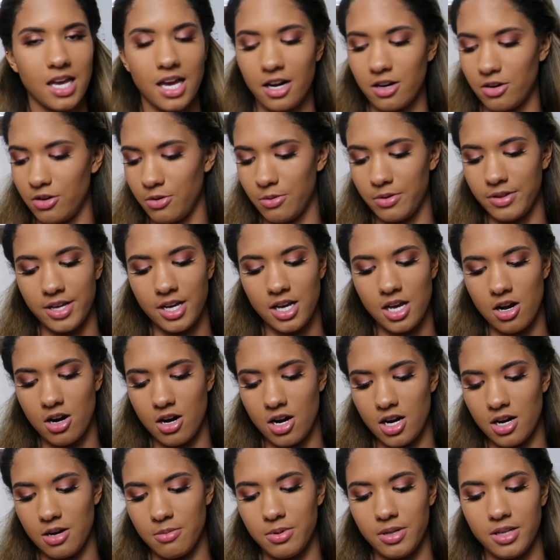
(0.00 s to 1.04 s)
I don't know where they
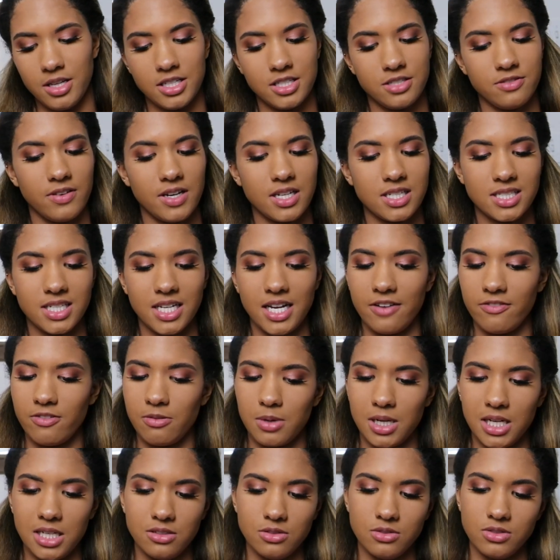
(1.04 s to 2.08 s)
are, but let's face it,
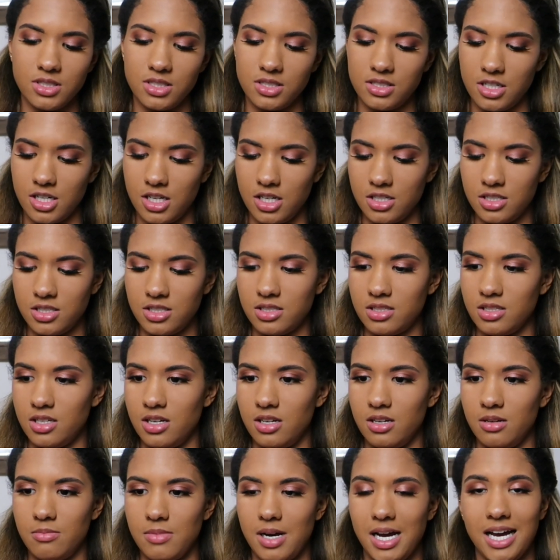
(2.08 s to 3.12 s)
everybody loses theirs.
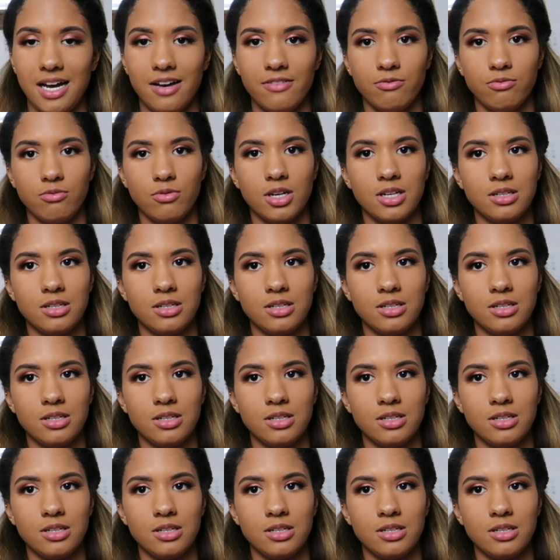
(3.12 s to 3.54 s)
I have